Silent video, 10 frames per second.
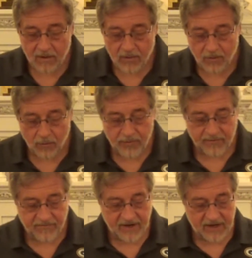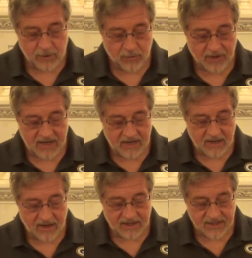Though the fig tree
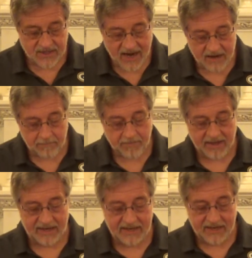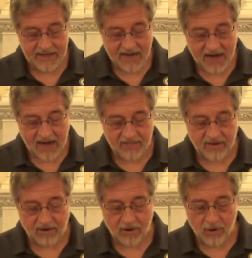does not bud, and
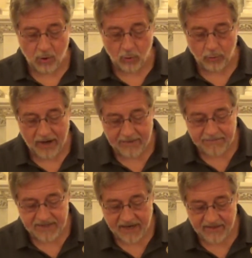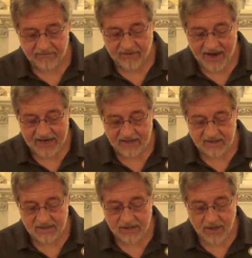there are no grapes on the
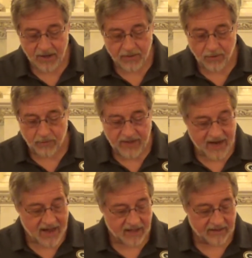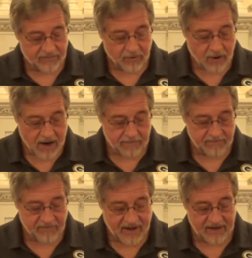vines, though the olive
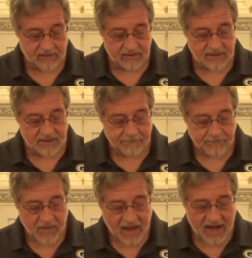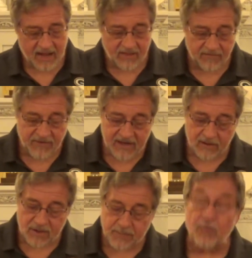crop fails, and the
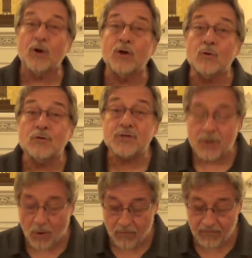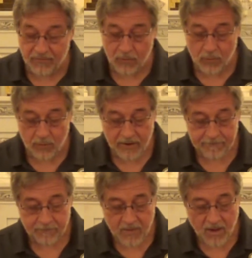fields produce no food,
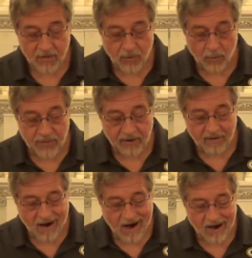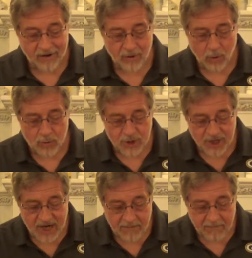Though there are no
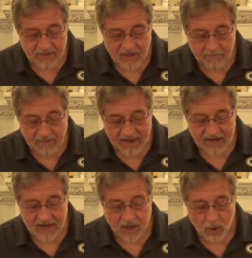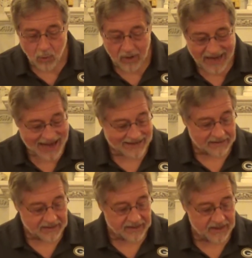sheep in the pen and no
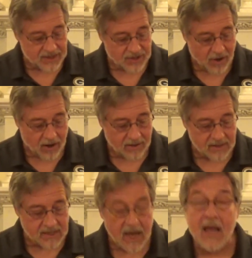cattle in the stalls,